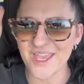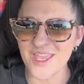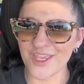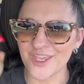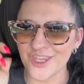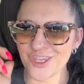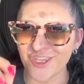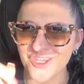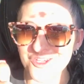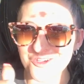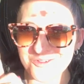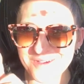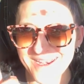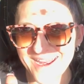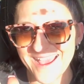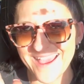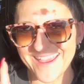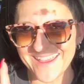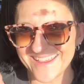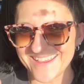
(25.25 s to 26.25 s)
you and
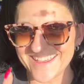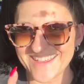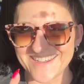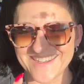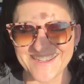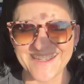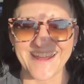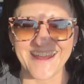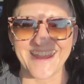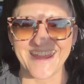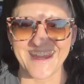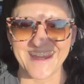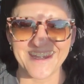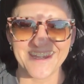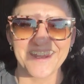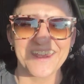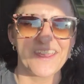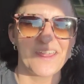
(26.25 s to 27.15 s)
I again tonight.